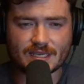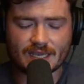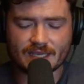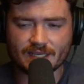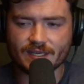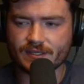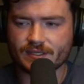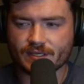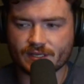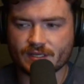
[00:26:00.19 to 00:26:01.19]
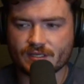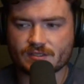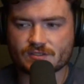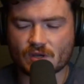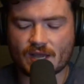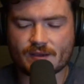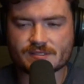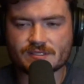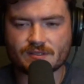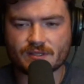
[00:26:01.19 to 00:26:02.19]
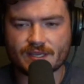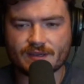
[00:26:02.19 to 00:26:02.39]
And so I was still laying in